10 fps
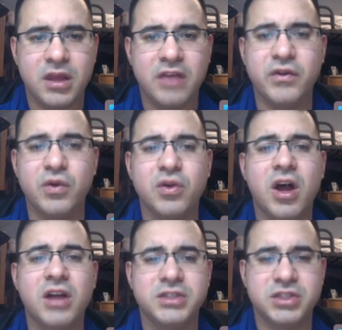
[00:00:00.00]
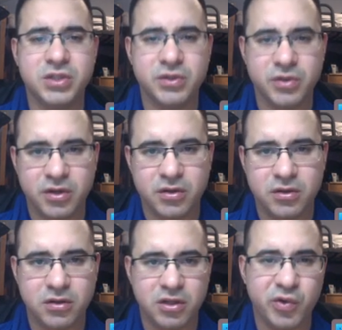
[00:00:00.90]
your longitude,
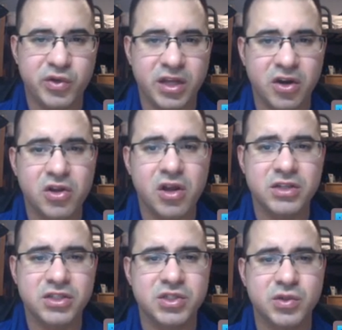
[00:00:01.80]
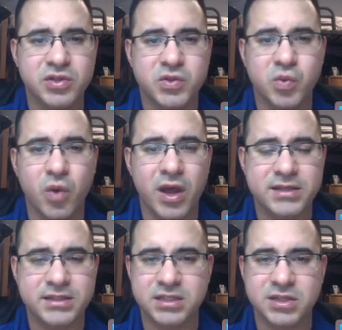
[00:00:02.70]
your DR longitude is
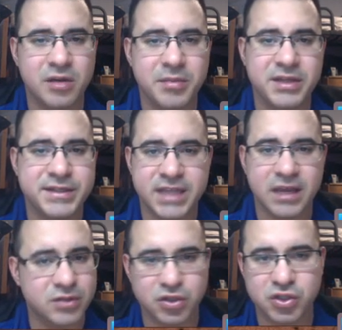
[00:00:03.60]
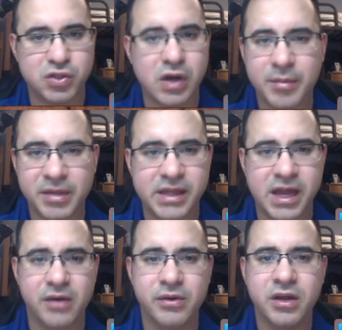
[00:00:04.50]
west, is going to be the same, so just drop it
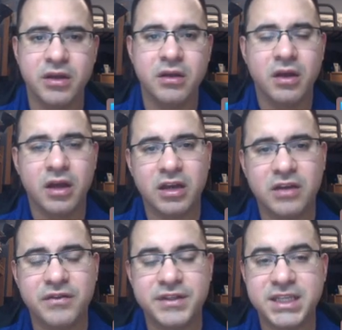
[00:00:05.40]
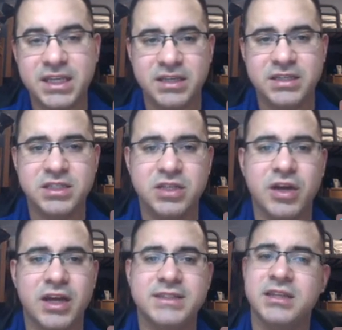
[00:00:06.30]
down. And if it's east, you
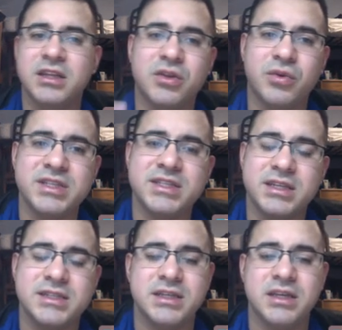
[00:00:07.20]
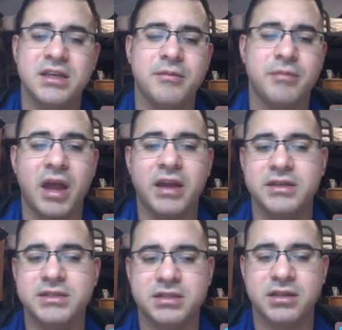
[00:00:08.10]
got to take the 360
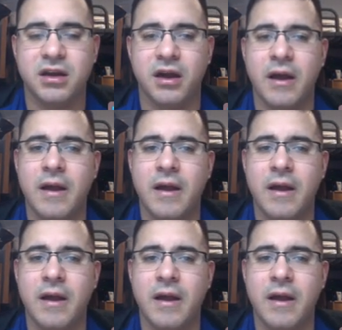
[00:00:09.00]
minus our